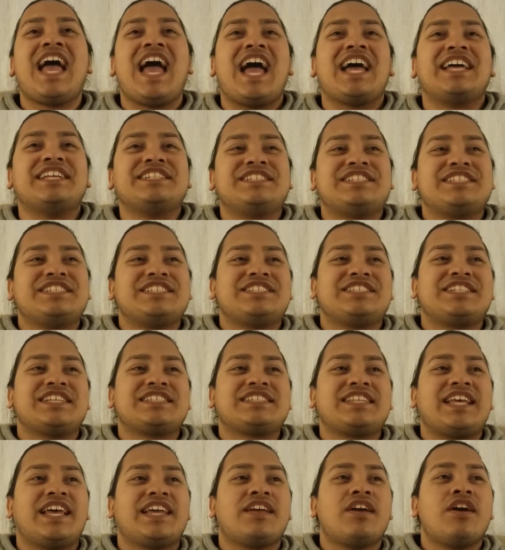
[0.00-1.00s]
And she's
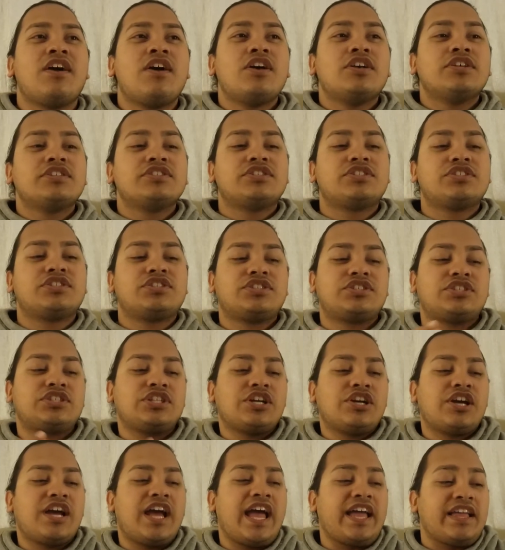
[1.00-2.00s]
just like,
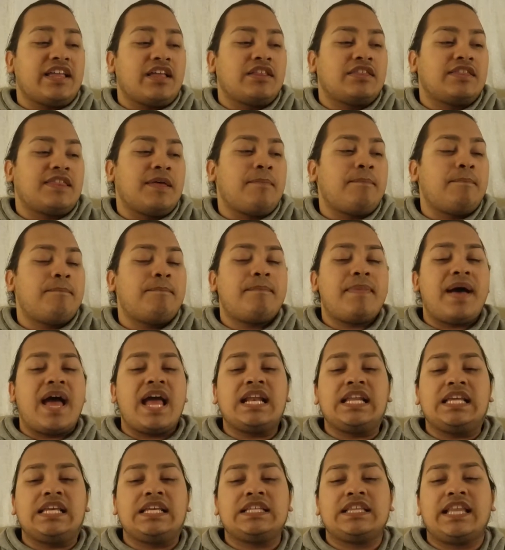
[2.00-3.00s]
sir, the
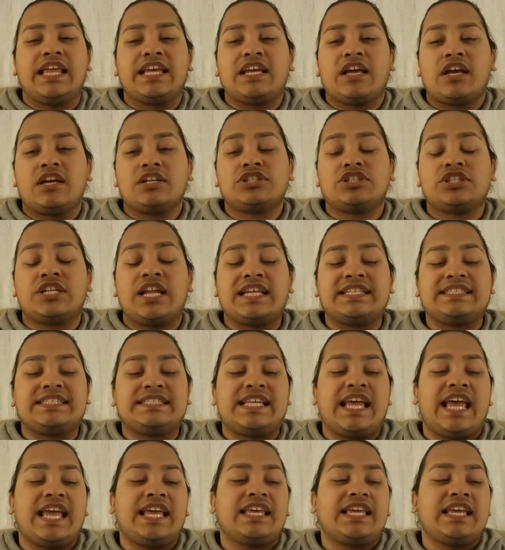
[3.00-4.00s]
money, like, should I
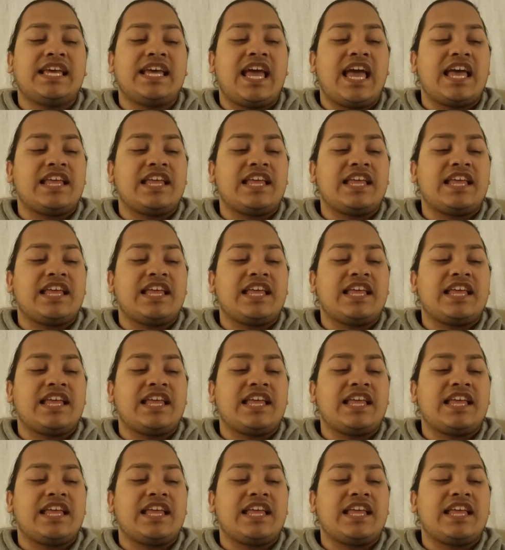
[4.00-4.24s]
take it?